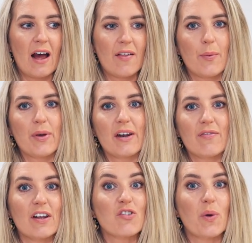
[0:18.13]
and then we're going to
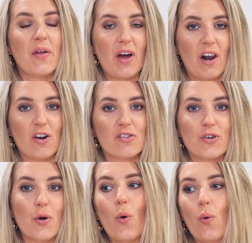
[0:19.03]
finish with a
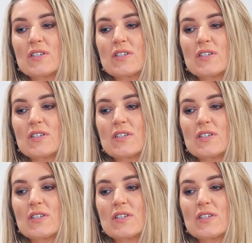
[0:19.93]
luxury haul.